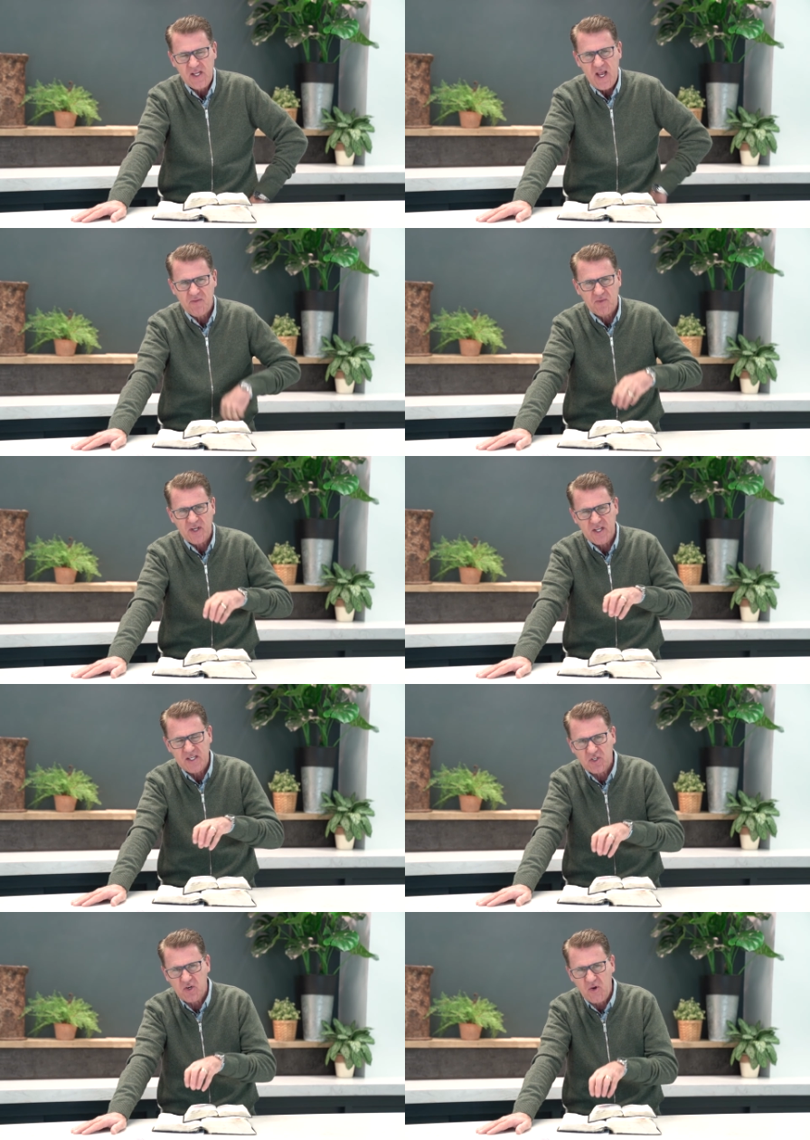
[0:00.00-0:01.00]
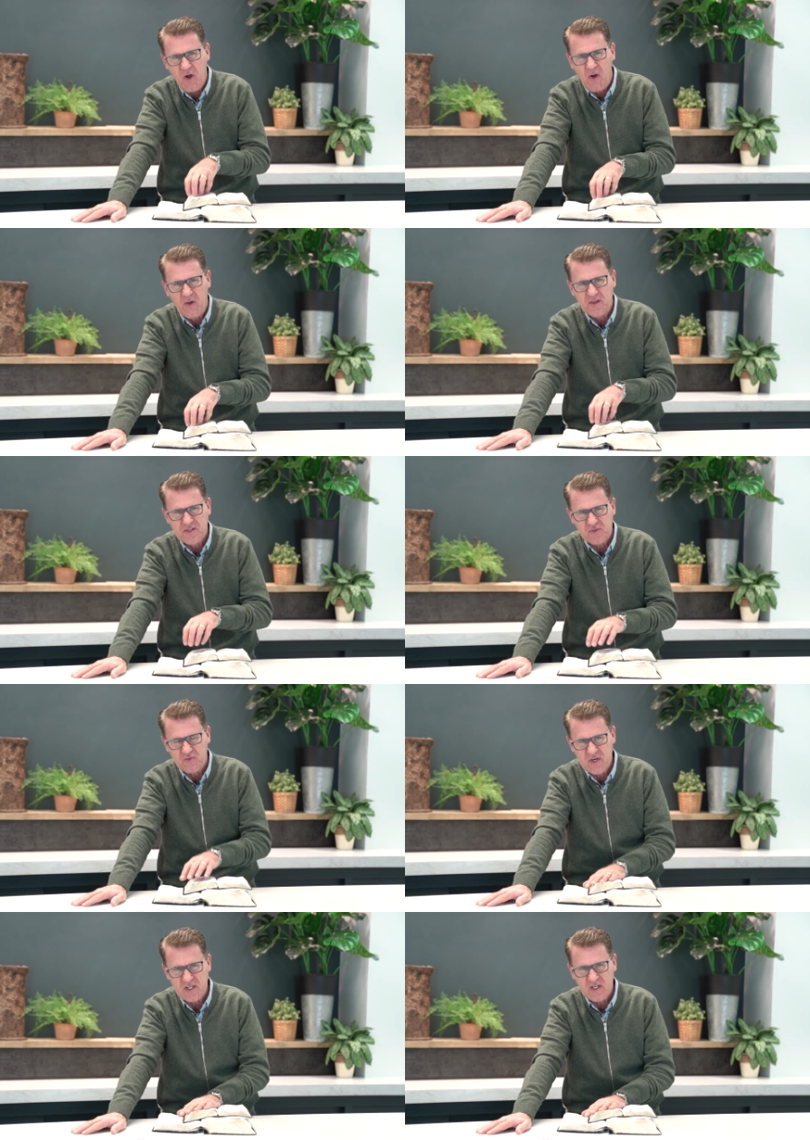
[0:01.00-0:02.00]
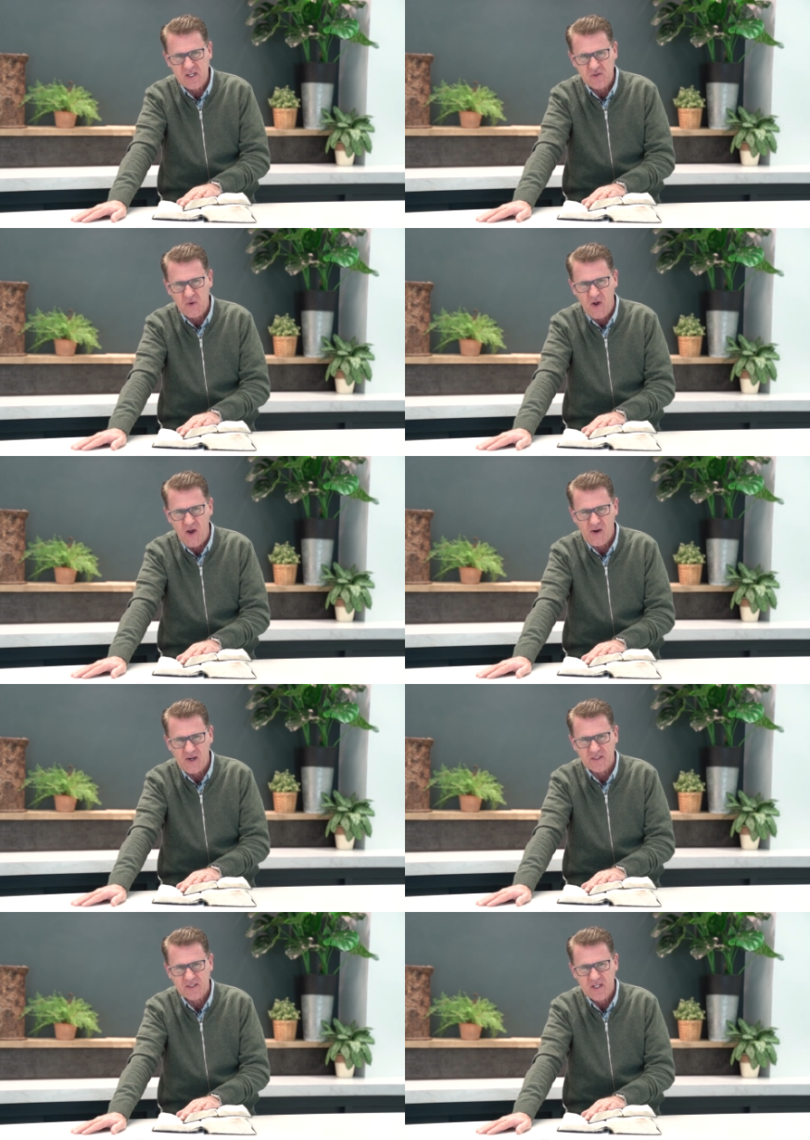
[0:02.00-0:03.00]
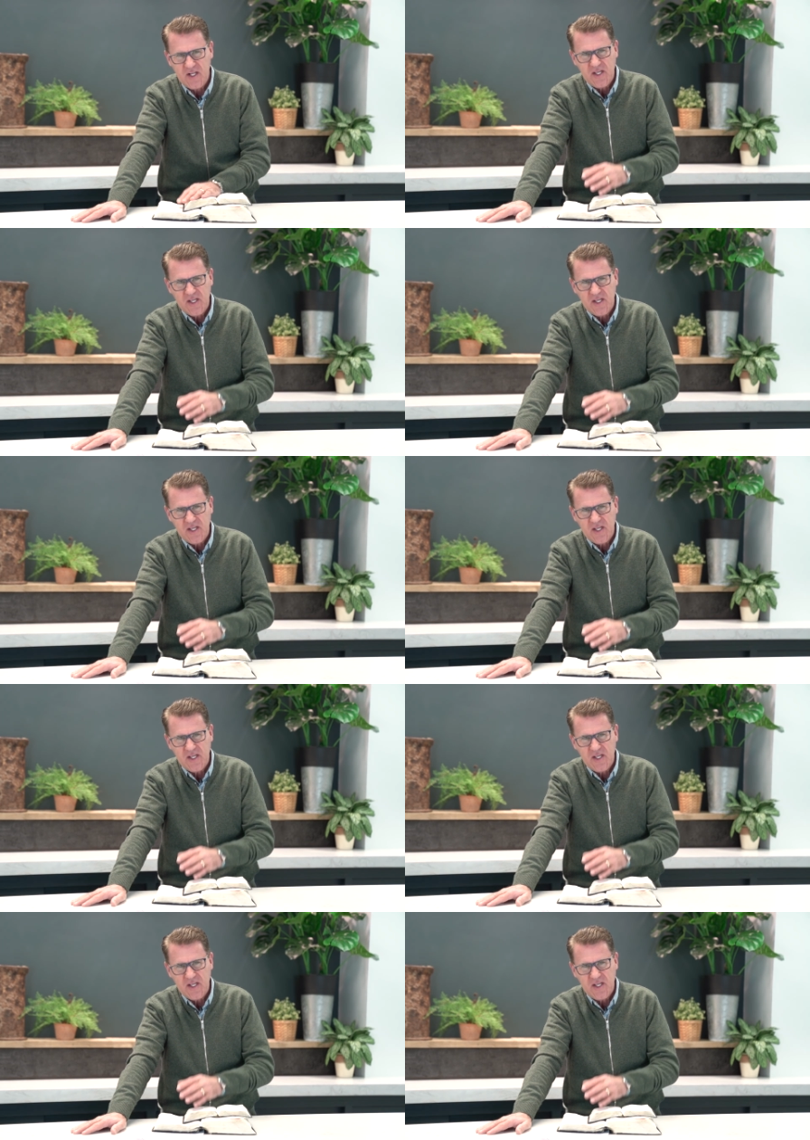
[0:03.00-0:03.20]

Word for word: And when His law is written in your heart,